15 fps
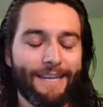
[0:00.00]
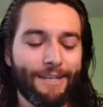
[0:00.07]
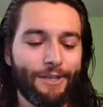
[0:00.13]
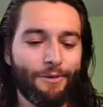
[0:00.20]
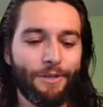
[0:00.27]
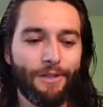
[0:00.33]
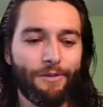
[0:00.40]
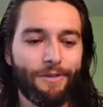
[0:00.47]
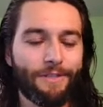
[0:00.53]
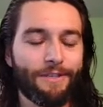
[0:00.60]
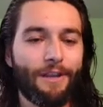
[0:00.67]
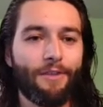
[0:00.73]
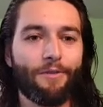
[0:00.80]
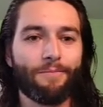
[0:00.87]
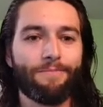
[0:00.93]
Huey Lewis
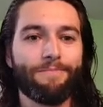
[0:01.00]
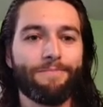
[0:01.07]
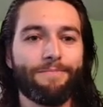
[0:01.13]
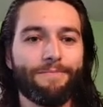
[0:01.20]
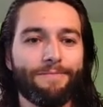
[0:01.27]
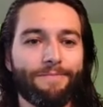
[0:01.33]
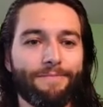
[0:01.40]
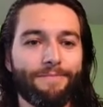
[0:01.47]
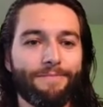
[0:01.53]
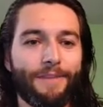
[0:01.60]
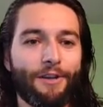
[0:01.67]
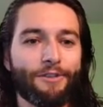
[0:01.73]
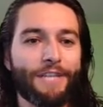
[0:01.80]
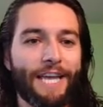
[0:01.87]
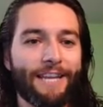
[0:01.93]
and other
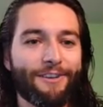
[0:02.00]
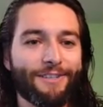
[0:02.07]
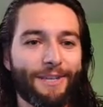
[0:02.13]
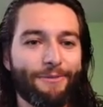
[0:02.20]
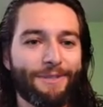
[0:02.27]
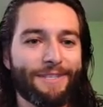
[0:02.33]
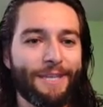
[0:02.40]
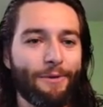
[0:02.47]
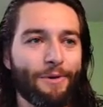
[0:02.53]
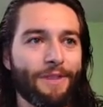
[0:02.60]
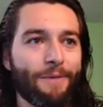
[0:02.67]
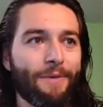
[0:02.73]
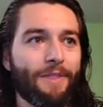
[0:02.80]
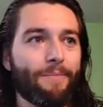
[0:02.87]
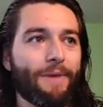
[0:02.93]
entertainers that would sit with
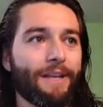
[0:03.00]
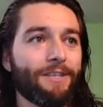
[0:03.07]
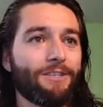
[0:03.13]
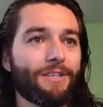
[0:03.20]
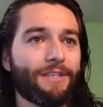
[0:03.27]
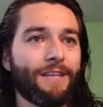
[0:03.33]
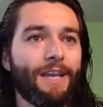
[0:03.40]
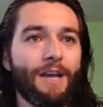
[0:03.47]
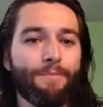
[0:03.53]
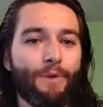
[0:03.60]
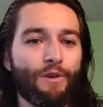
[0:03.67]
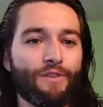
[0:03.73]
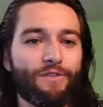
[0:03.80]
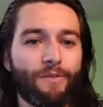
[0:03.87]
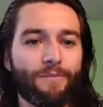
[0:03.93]
him on the bench, and
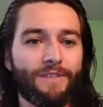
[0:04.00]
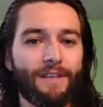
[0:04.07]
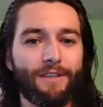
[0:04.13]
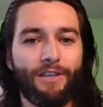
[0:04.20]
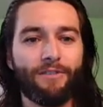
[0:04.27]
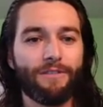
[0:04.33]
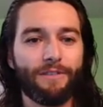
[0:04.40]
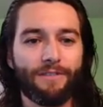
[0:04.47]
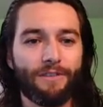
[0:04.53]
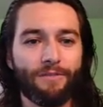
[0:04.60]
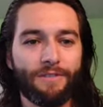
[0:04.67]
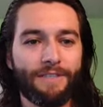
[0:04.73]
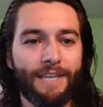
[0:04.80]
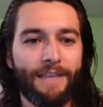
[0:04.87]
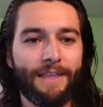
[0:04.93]
most of them said, "You
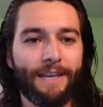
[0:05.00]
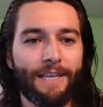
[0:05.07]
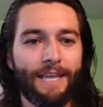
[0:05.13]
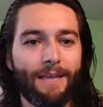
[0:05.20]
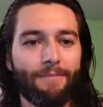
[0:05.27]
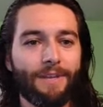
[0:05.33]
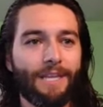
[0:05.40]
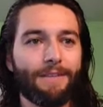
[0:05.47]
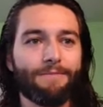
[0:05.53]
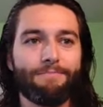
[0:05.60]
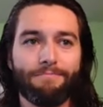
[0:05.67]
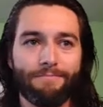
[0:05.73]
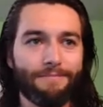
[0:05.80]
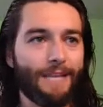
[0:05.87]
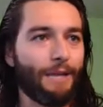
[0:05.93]
don't say that again," but he
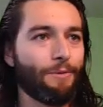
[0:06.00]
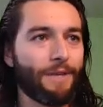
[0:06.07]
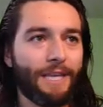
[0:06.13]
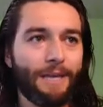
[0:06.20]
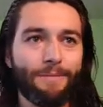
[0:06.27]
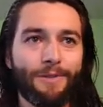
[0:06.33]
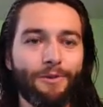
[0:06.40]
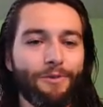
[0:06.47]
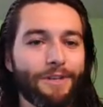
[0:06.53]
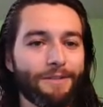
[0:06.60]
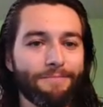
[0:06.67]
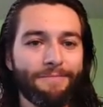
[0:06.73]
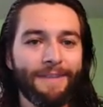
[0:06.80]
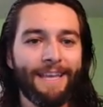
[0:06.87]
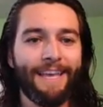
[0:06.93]
would keep doing
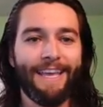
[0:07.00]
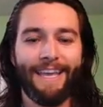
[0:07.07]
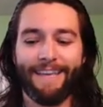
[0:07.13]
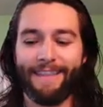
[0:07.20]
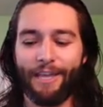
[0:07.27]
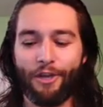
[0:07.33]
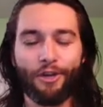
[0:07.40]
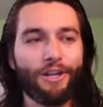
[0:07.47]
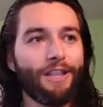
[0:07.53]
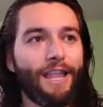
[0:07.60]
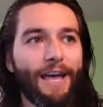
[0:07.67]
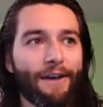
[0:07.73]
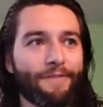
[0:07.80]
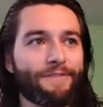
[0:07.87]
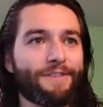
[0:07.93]
it. They could have
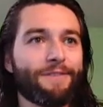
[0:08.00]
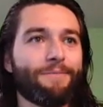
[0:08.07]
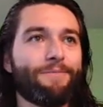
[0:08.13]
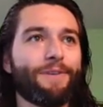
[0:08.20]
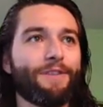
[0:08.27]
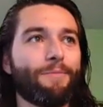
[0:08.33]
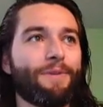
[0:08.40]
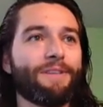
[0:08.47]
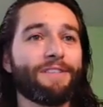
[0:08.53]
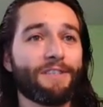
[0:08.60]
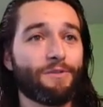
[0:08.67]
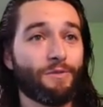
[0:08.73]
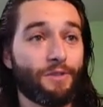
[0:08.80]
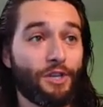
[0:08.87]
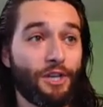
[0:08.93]
left, but the
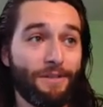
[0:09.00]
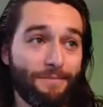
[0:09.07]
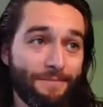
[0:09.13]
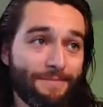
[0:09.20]
business was good.